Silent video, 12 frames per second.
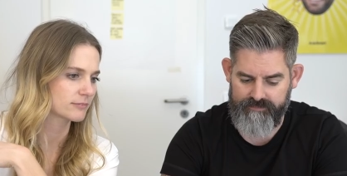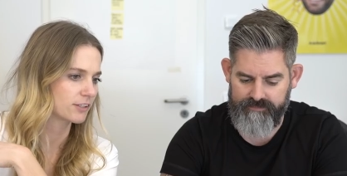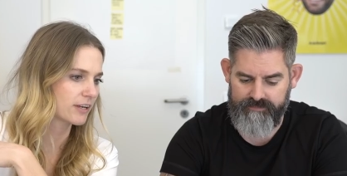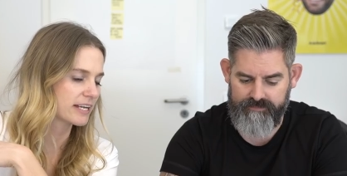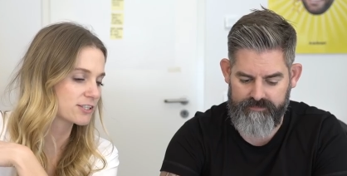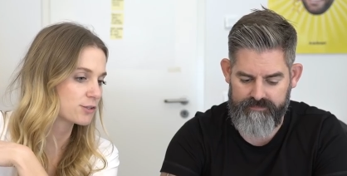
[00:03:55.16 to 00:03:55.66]

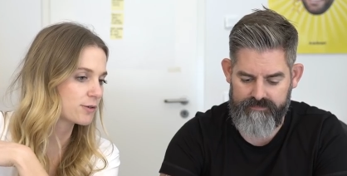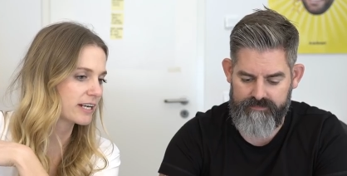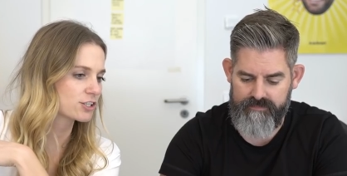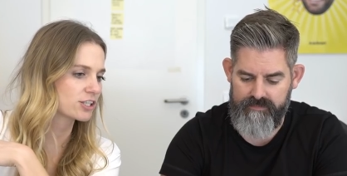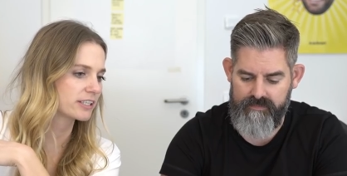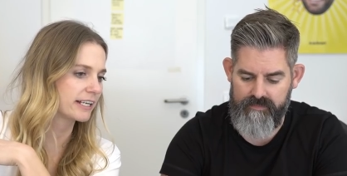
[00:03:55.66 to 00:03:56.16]
Speaker 1: Okay, so you can
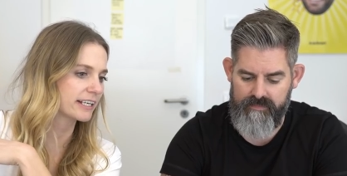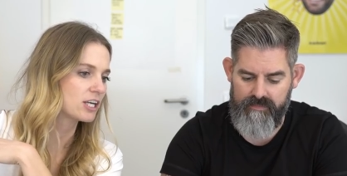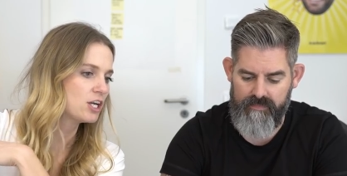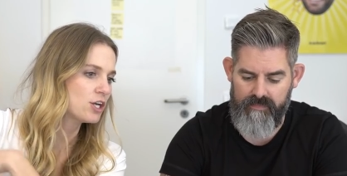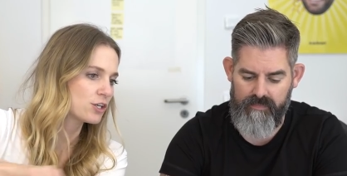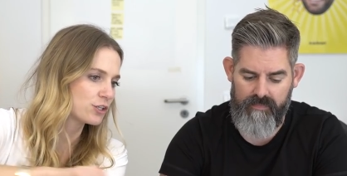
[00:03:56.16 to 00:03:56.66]
actually like
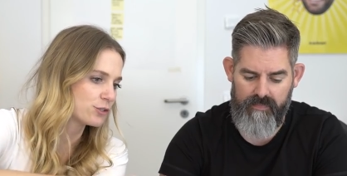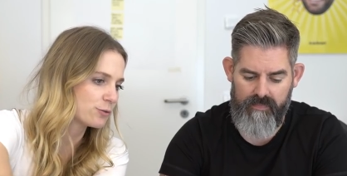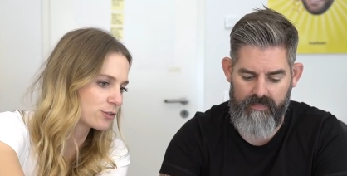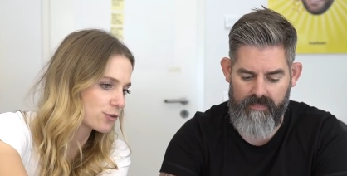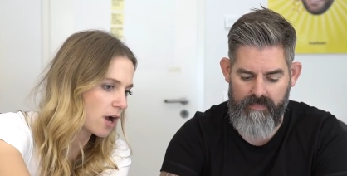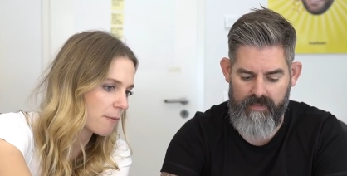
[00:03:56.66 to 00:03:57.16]
you
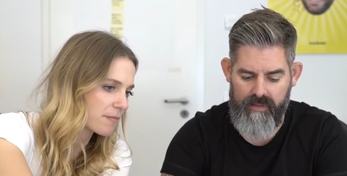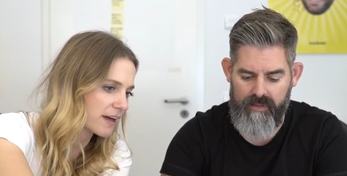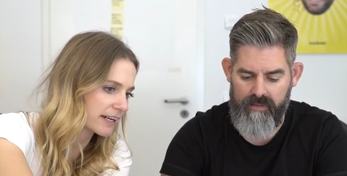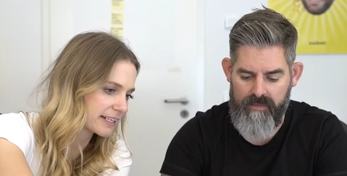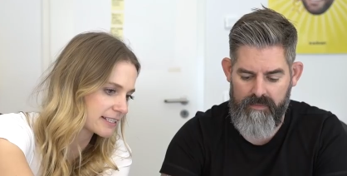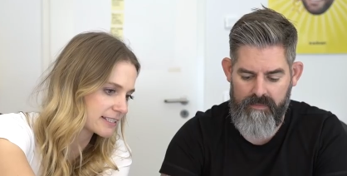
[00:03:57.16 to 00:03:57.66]
would drop
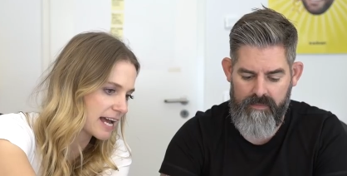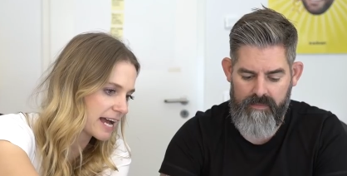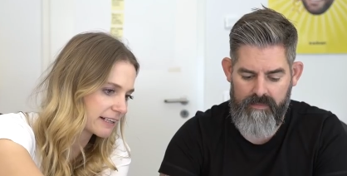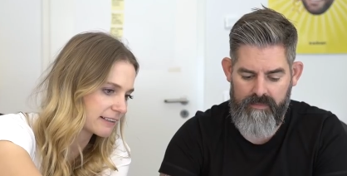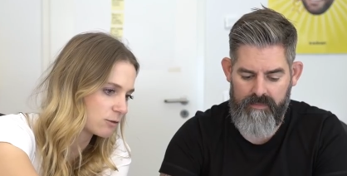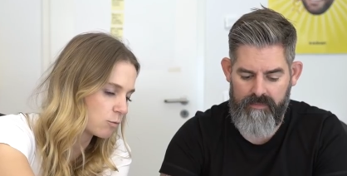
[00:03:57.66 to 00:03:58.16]
that
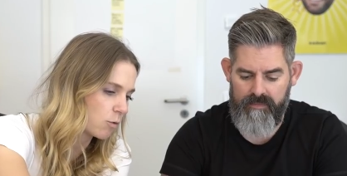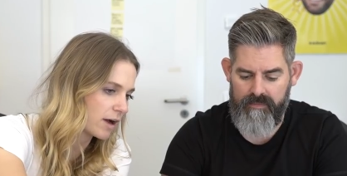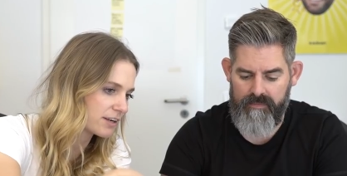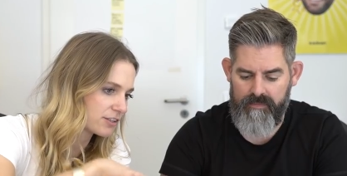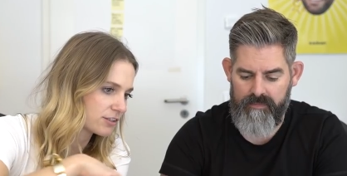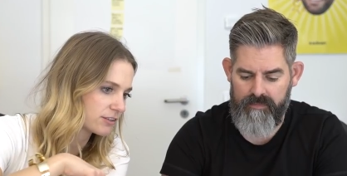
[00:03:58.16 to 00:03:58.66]
exactly
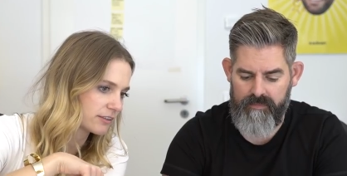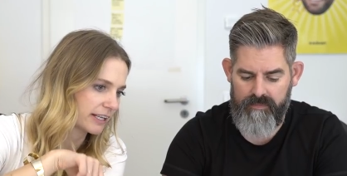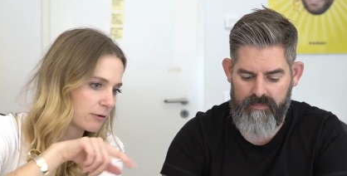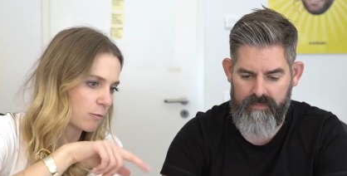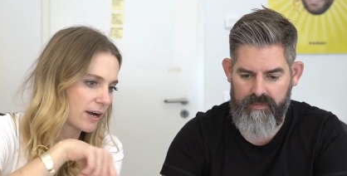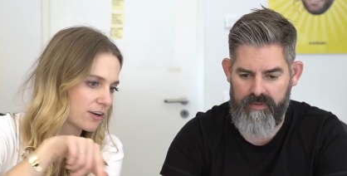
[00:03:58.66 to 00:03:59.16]
what
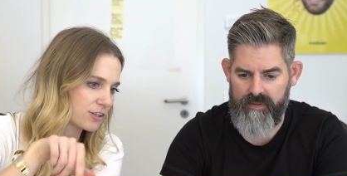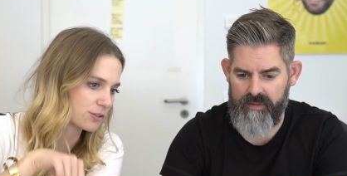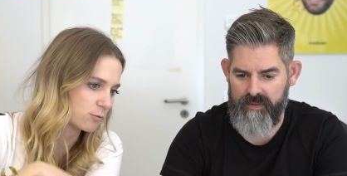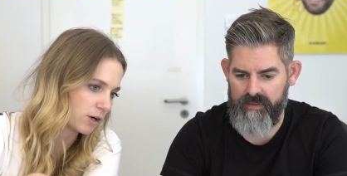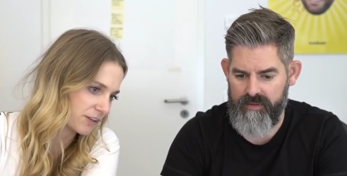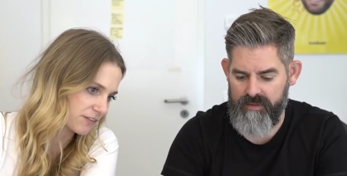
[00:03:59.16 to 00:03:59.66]
like where
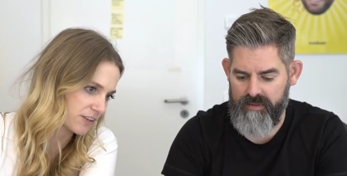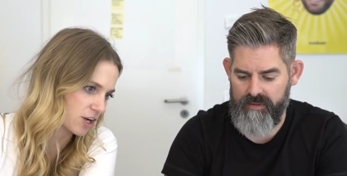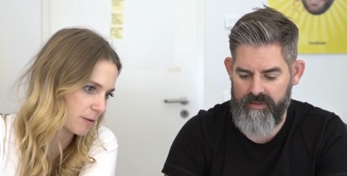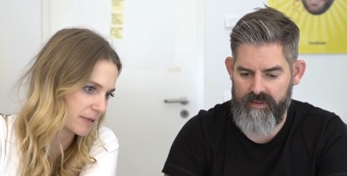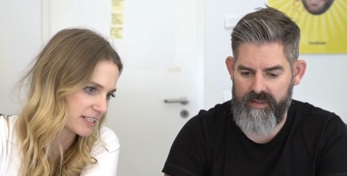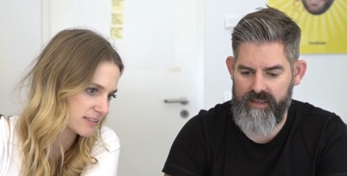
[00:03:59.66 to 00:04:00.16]
you want the
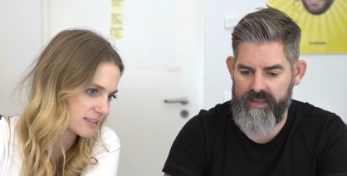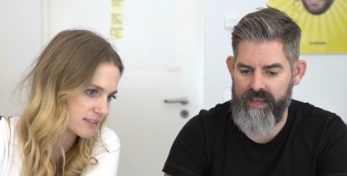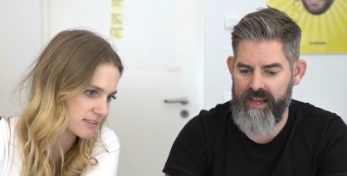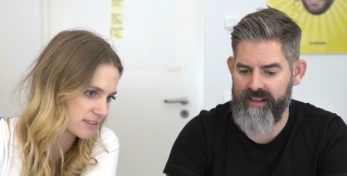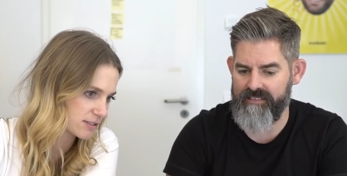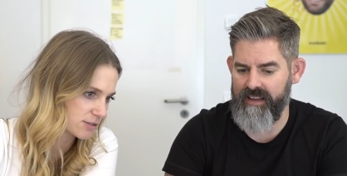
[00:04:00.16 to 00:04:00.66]
comment.
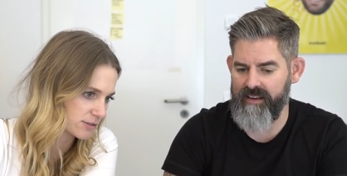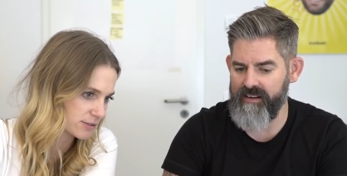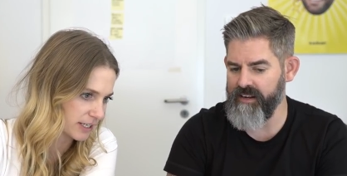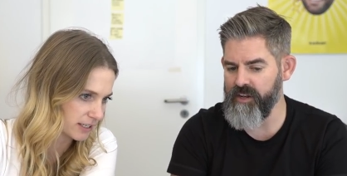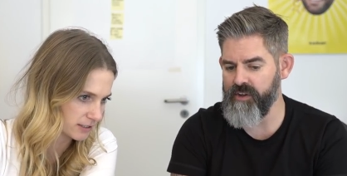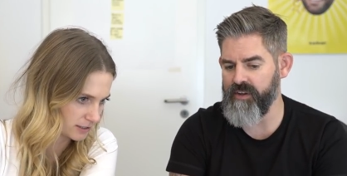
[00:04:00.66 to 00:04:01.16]
Yeah, exactly,
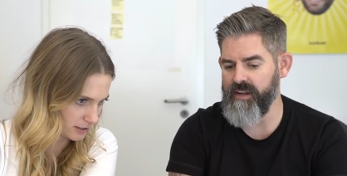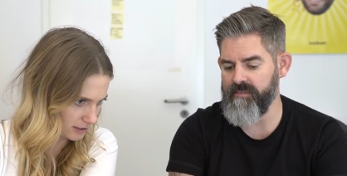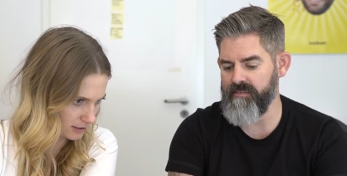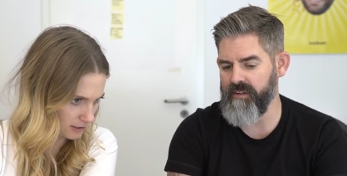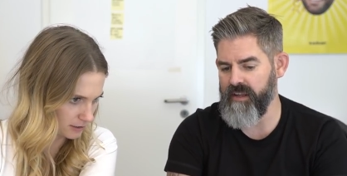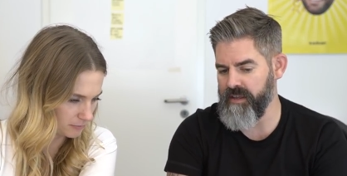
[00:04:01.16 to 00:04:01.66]
to, yeah. and you can
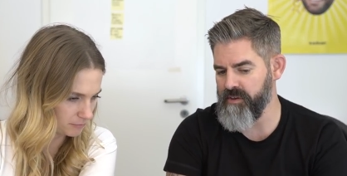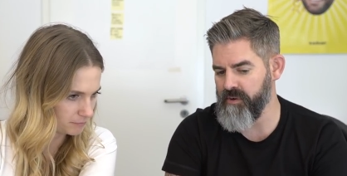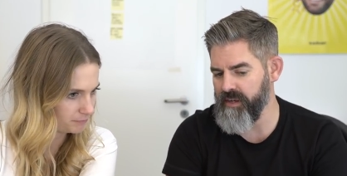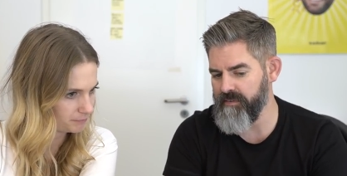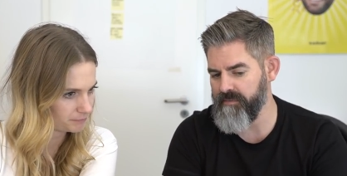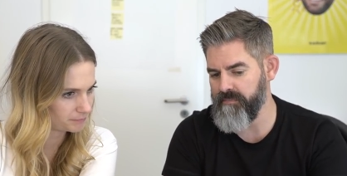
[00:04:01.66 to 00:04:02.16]
Speaker 2: even like you
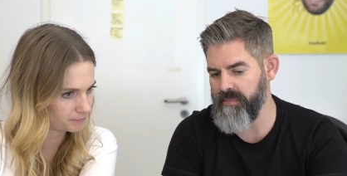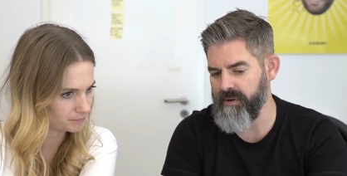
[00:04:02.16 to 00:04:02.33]
can even